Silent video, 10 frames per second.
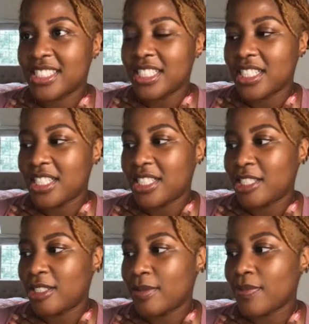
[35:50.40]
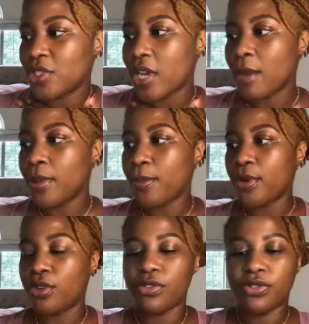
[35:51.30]
So I'll put
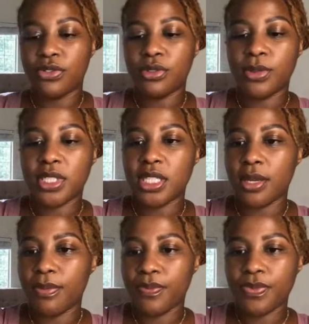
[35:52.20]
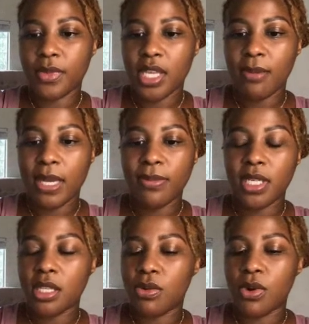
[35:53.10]
both. We'll see. It might be
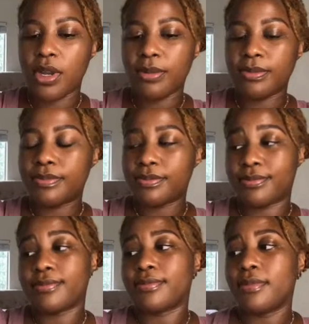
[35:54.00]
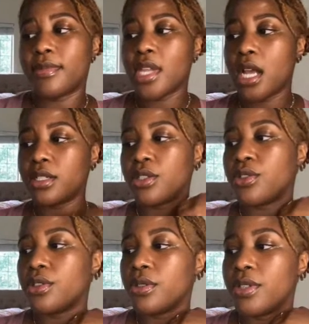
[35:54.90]
either or. Honestly,
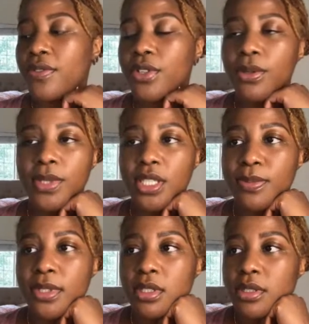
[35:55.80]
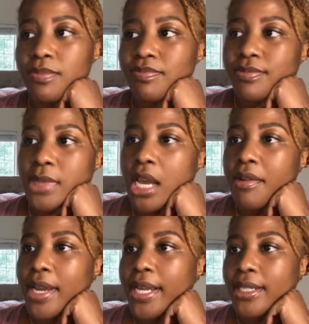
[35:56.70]
truly, you never know with this book. All
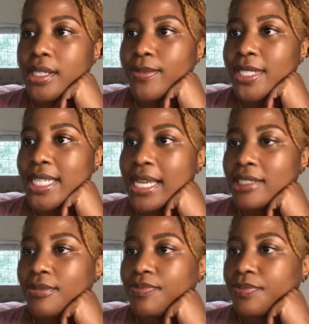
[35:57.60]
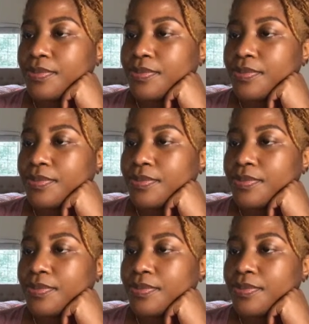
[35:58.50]
right, number 10.